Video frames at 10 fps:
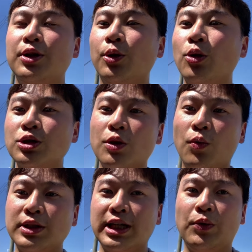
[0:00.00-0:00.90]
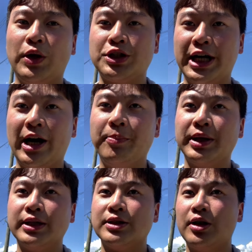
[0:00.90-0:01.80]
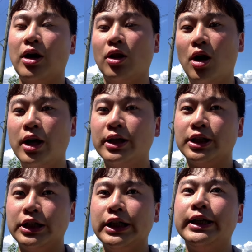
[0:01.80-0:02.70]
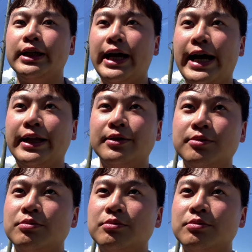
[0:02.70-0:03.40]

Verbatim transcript: Those are the ones that you want to check out, because there are a lot of good and